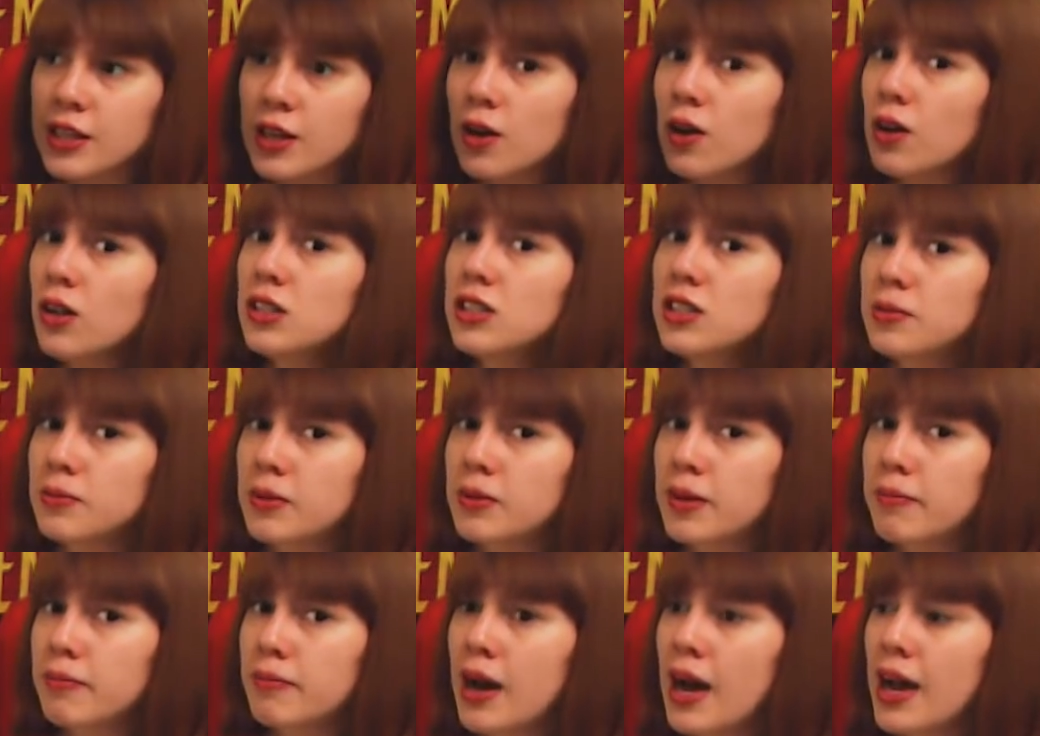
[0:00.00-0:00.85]
the
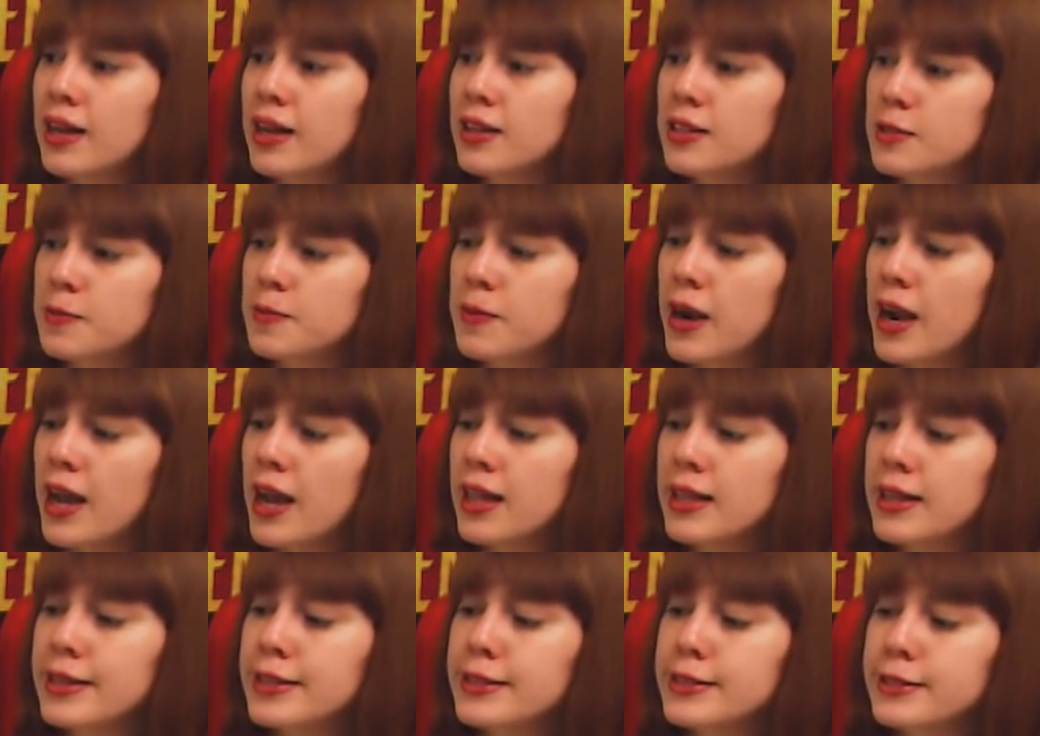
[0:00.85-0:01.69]
ultimate Miles
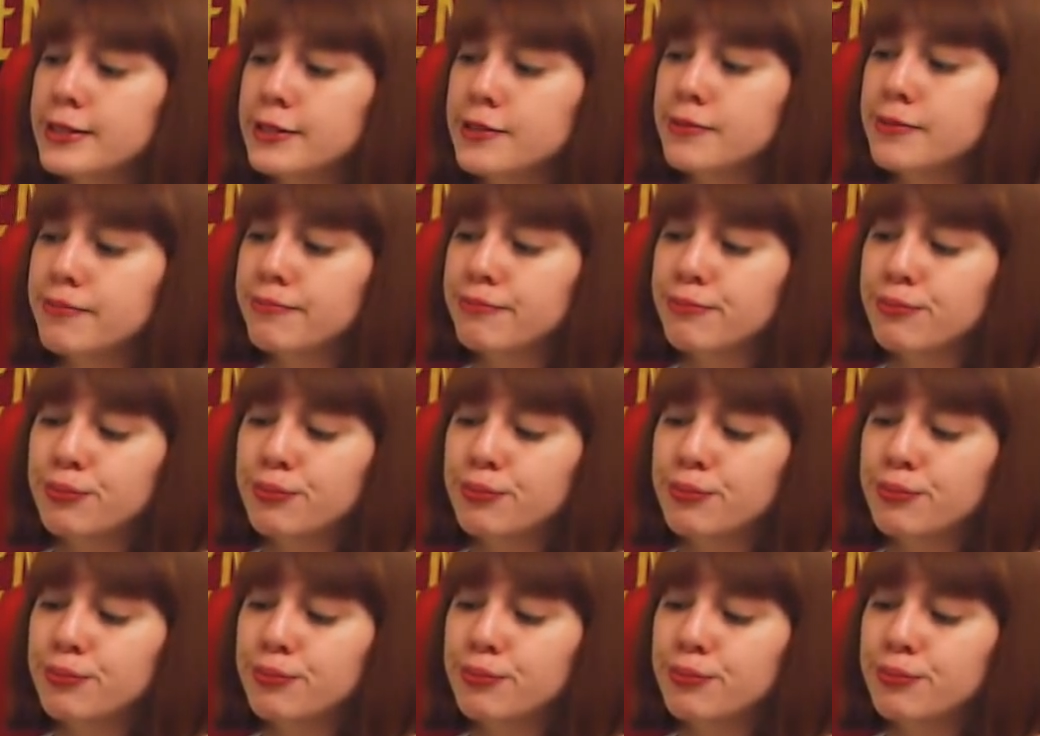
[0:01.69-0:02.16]
Morales